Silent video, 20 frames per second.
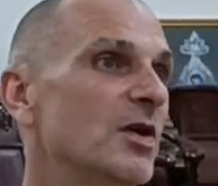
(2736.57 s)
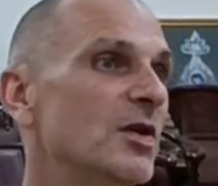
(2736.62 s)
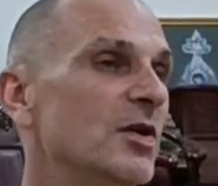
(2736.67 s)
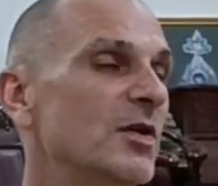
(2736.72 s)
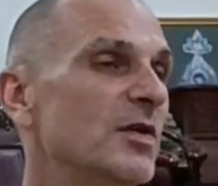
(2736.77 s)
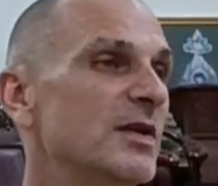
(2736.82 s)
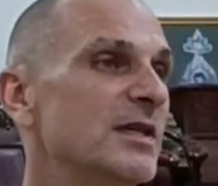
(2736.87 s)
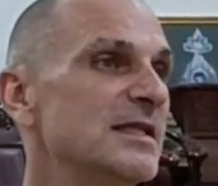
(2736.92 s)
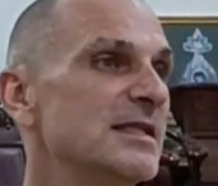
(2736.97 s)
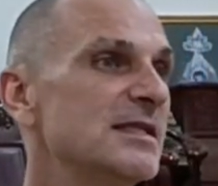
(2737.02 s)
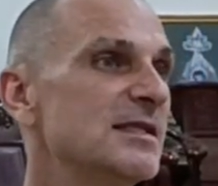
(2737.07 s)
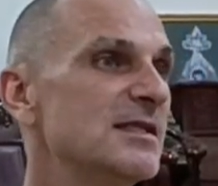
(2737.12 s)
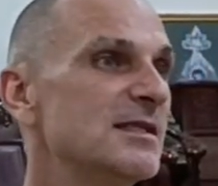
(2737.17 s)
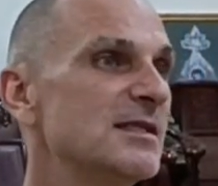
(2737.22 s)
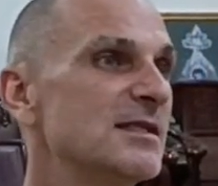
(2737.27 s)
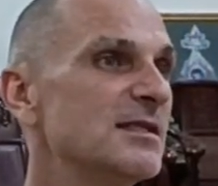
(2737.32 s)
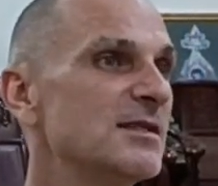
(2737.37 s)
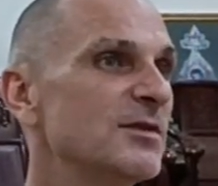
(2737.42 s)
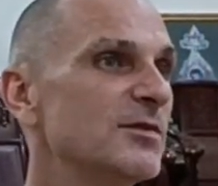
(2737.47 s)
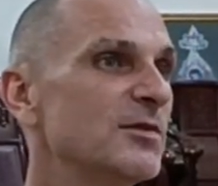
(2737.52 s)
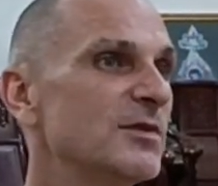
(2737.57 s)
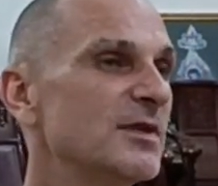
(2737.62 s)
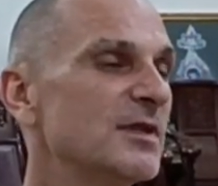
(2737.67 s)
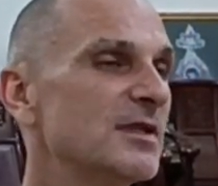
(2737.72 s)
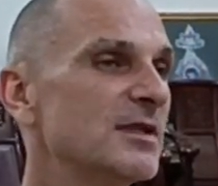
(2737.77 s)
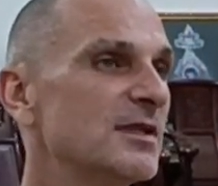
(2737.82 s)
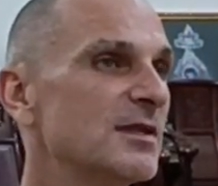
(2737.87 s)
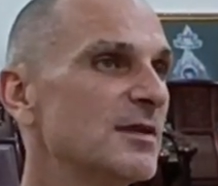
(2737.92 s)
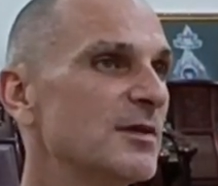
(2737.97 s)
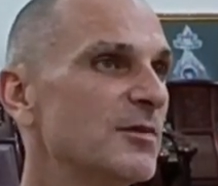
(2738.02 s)
There's
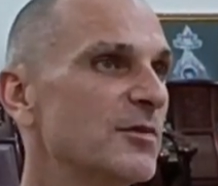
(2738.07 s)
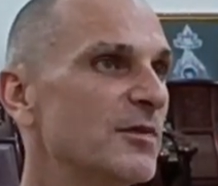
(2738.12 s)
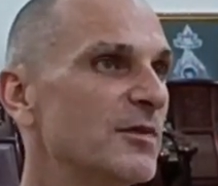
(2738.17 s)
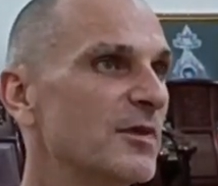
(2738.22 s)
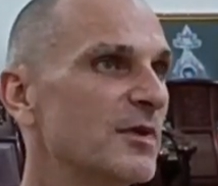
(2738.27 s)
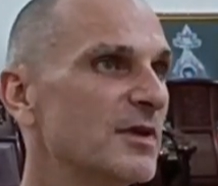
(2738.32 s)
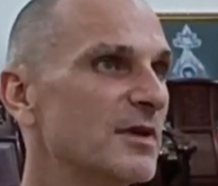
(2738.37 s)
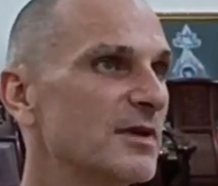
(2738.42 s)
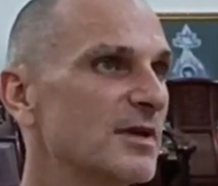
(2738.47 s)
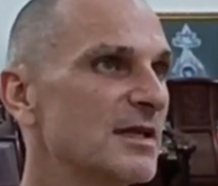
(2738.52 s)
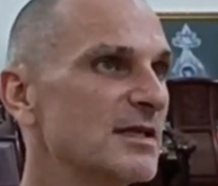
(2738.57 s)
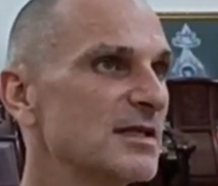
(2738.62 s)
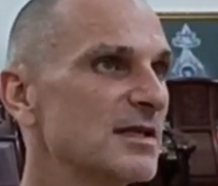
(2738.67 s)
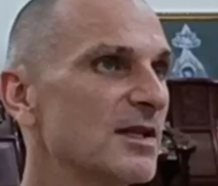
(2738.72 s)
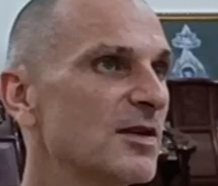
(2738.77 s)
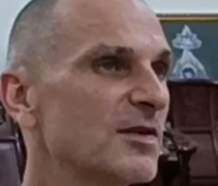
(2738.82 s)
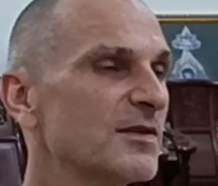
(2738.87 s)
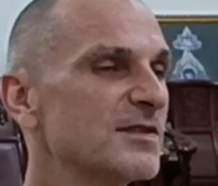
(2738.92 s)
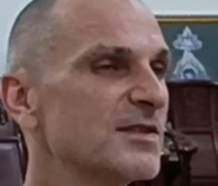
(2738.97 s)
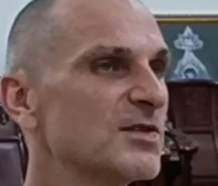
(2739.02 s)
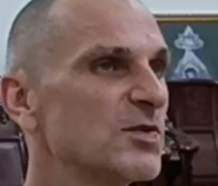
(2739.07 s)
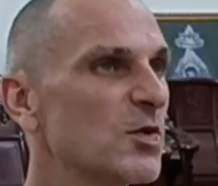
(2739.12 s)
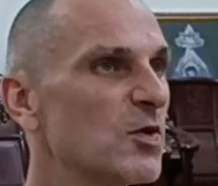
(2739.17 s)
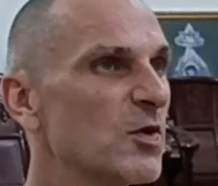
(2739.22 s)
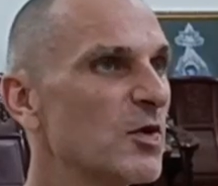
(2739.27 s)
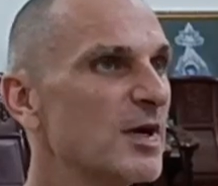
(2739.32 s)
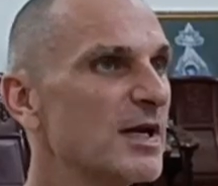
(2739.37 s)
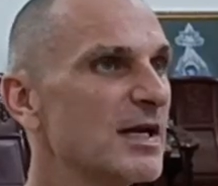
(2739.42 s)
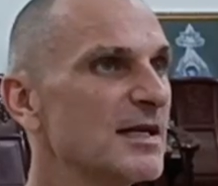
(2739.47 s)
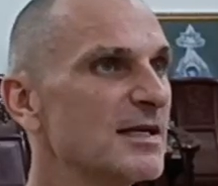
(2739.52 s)
a lot of
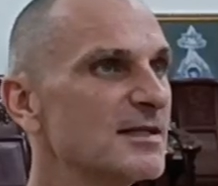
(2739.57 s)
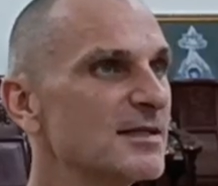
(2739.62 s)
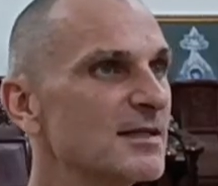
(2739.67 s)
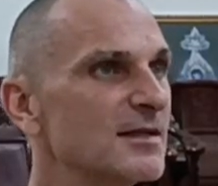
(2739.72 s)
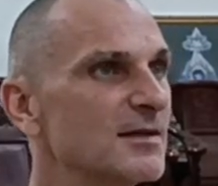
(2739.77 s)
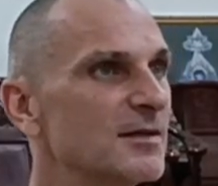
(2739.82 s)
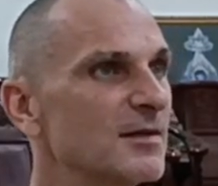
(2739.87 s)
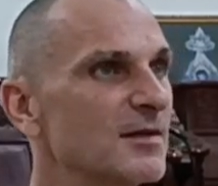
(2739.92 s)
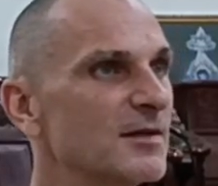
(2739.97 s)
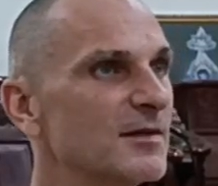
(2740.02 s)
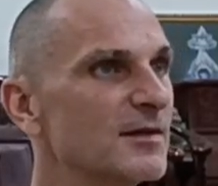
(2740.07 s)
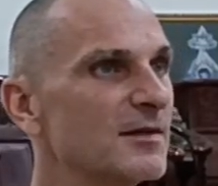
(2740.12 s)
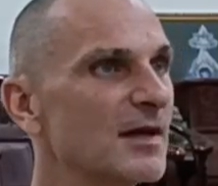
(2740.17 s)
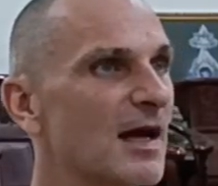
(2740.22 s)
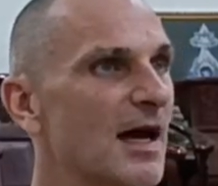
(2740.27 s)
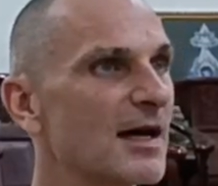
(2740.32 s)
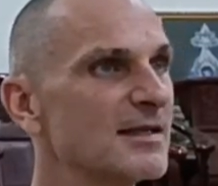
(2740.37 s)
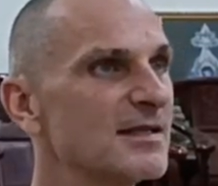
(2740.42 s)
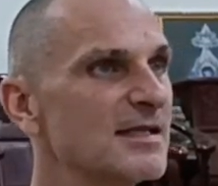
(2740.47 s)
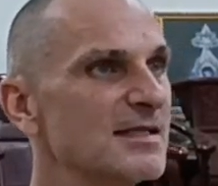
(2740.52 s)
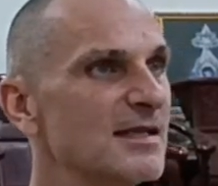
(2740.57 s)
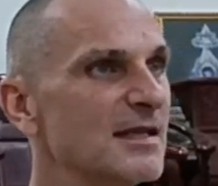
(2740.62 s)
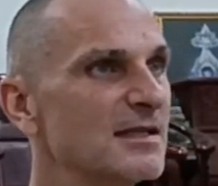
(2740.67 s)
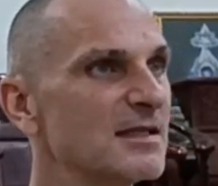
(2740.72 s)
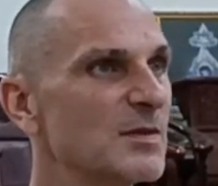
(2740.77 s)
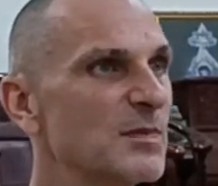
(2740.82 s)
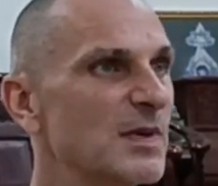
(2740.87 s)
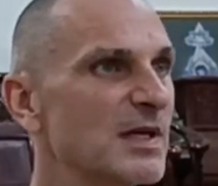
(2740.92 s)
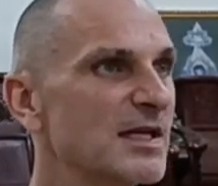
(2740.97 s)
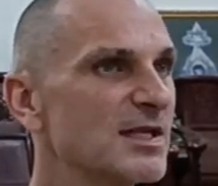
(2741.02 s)
stories and
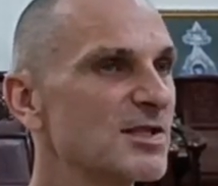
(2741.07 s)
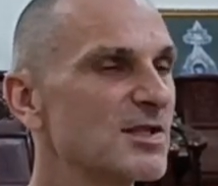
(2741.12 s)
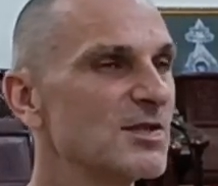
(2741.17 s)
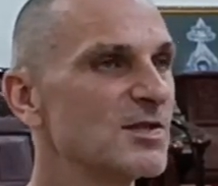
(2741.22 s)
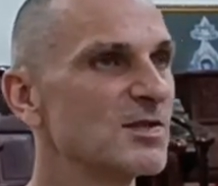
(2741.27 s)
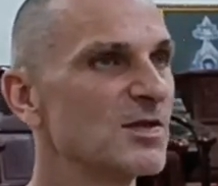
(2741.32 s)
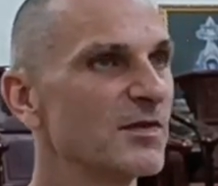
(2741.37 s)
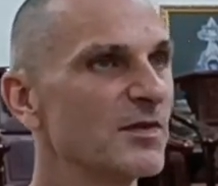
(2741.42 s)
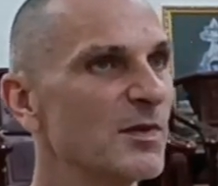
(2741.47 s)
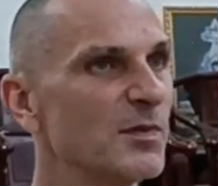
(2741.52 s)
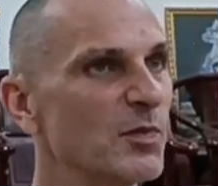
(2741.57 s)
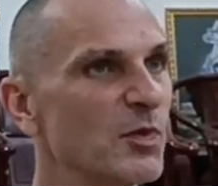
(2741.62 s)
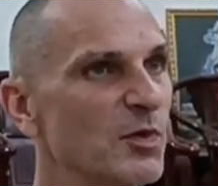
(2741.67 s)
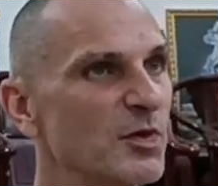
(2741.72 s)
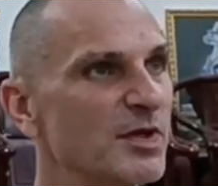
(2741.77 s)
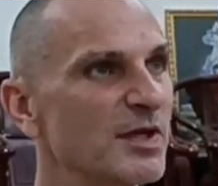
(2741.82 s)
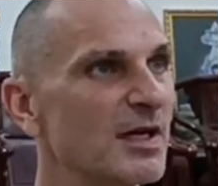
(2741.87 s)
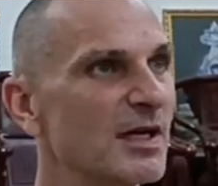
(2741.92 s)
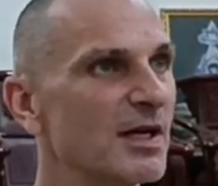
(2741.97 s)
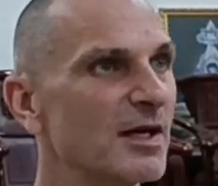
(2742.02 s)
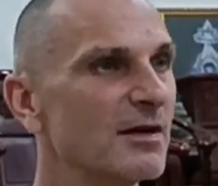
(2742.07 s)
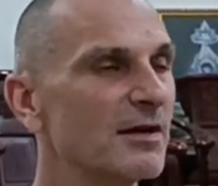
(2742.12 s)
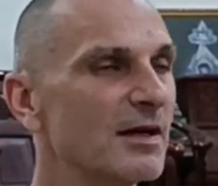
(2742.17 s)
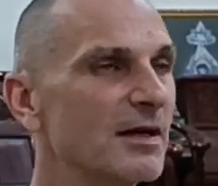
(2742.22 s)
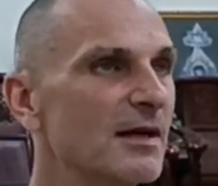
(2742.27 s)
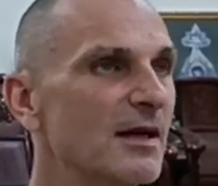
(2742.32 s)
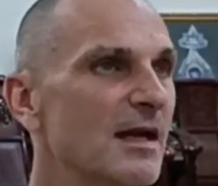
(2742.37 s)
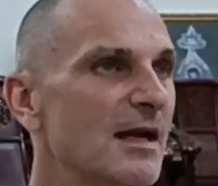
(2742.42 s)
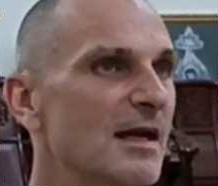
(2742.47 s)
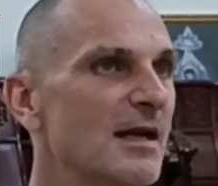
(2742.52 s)
artistic depictions of the Buddha,
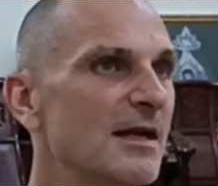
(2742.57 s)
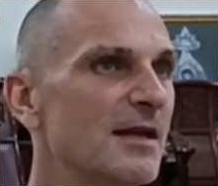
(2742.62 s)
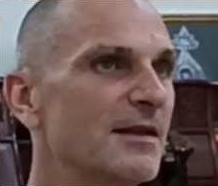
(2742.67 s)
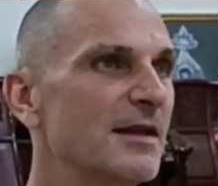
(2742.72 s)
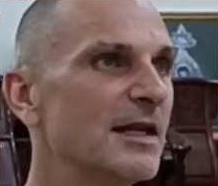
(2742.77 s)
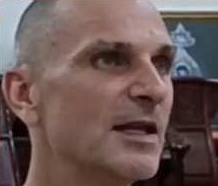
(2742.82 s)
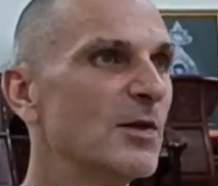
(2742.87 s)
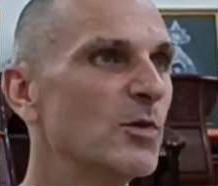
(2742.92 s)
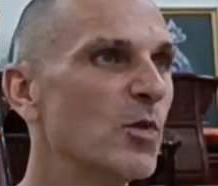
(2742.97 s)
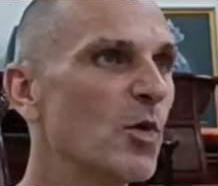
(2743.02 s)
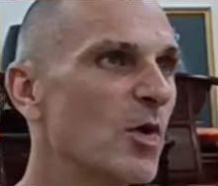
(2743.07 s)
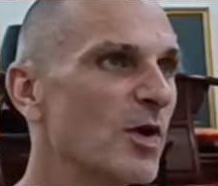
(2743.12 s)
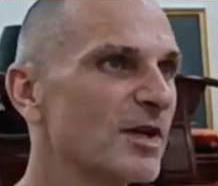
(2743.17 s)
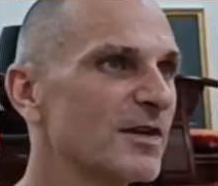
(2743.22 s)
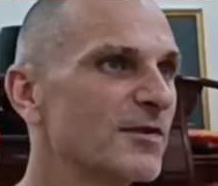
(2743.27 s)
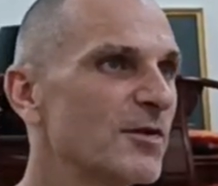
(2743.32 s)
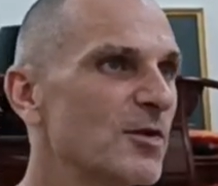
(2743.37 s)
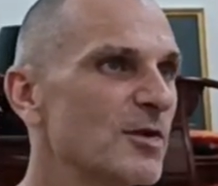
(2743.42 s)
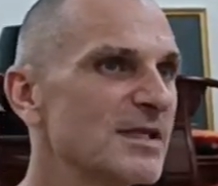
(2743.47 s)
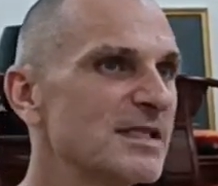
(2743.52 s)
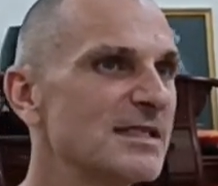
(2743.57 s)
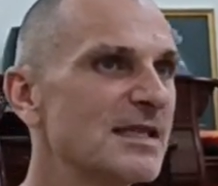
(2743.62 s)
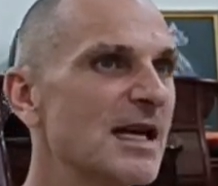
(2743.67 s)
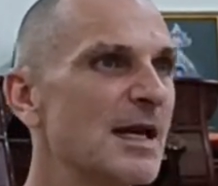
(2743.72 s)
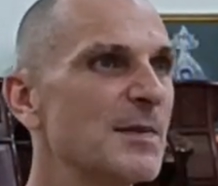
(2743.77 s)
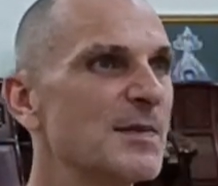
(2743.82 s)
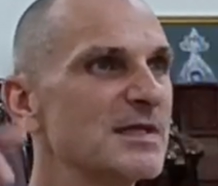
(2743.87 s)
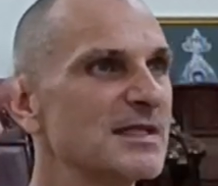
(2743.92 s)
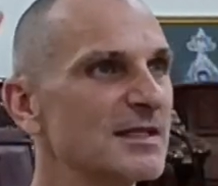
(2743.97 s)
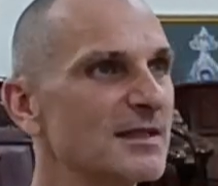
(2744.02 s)
and that he walked 4
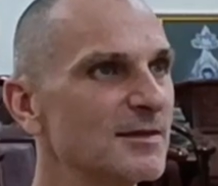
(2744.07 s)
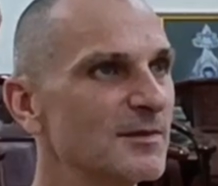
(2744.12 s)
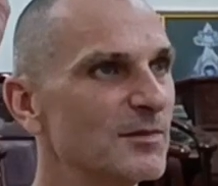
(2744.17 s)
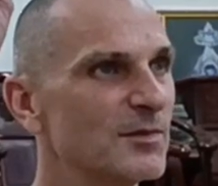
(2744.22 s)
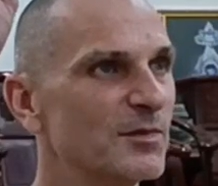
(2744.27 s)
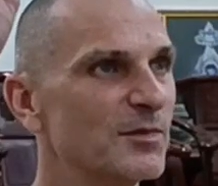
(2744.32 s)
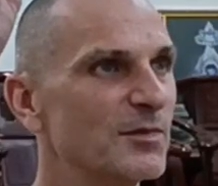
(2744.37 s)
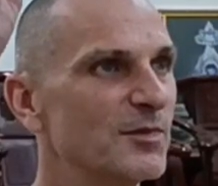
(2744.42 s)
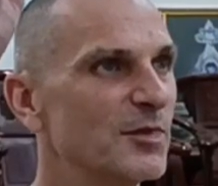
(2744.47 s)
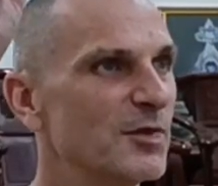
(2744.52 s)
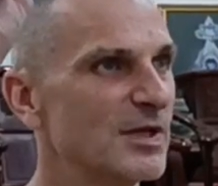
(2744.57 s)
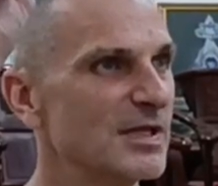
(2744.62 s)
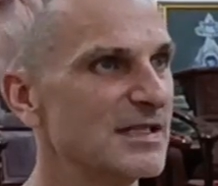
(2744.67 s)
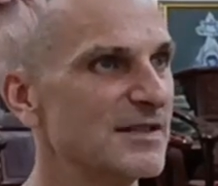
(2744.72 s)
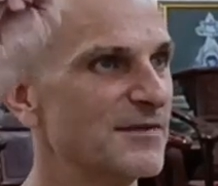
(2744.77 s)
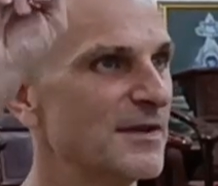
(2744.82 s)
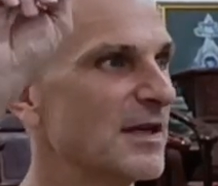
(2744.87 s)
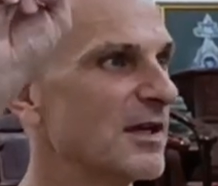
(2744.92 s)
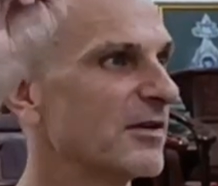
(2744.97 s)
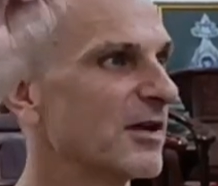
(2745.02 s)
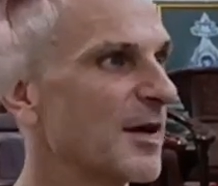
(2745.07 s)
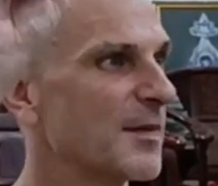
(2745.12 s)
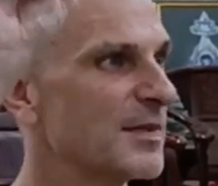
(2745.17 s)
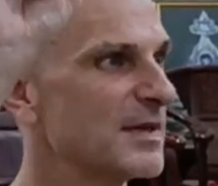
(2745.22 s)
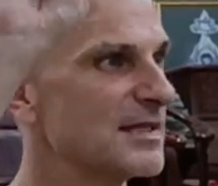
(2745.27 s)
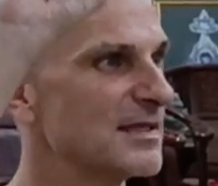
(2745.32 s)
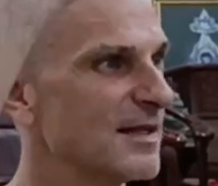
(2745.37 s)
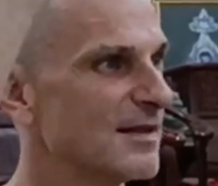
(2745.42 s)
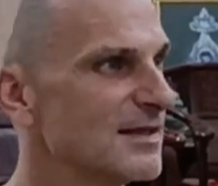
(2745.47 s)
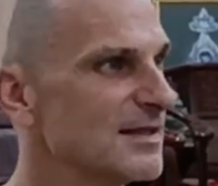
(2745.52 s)
steps and put his finger up
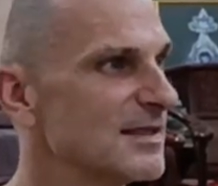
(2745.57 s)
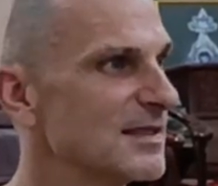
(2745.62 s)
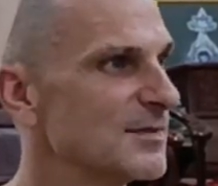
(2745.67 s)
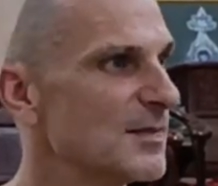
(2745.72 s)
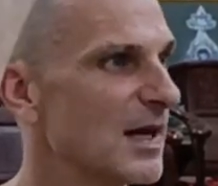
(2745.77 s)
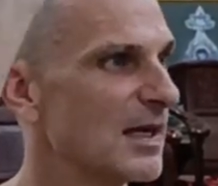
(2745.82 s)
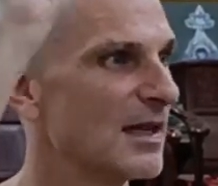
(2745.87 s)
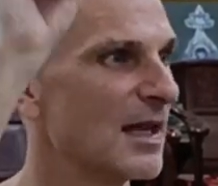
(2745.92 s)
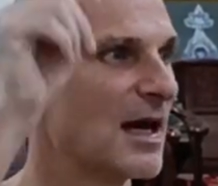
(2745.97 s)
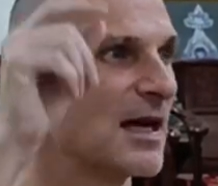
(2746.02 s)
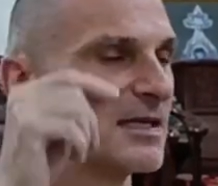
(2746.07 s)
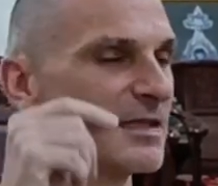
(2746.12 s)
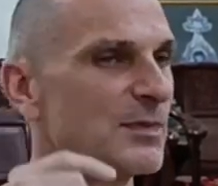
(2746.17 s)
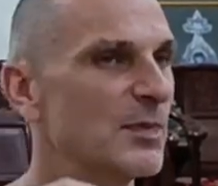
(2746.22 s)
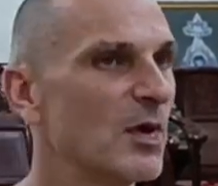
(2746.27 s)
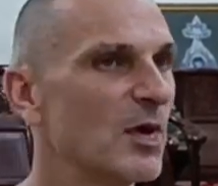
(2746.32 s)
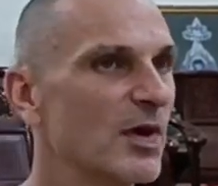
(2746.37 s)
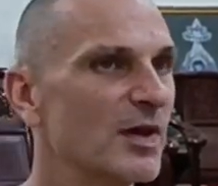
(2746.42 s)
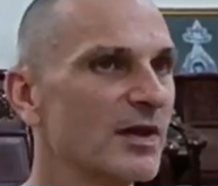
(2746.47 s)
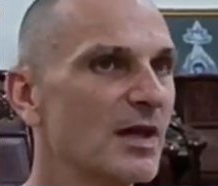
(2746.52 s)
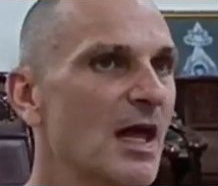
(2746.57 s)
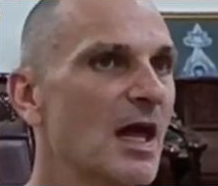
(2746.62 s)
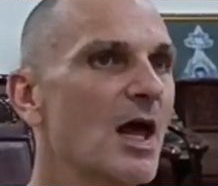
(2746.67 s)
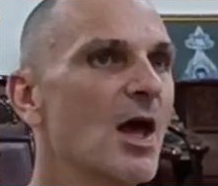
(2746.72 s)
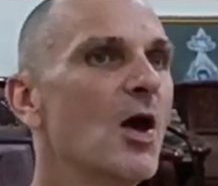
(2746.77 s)
and said, "This is my last birth."